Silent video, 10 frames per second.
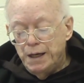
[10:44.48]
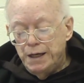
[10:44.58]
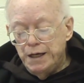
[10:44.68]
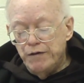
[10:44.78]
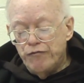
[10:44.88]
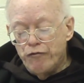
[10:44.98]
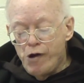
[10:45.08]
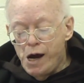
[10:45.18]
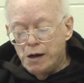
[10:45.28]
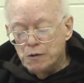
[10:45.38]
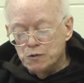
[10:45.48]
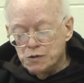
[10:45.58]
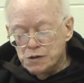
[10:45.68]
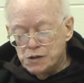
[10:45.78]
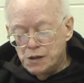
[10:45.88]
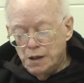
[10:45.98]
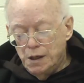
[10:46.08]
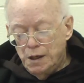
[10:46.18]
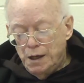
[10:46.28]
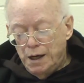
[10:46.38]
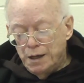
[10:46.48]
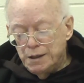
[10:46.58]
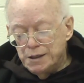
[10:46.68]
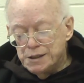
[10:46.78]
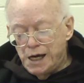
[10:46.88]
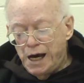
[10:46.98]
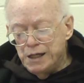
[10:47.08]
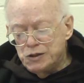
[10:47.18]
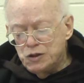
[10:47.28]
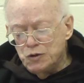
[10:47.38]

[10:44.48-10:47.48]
He frowns and decides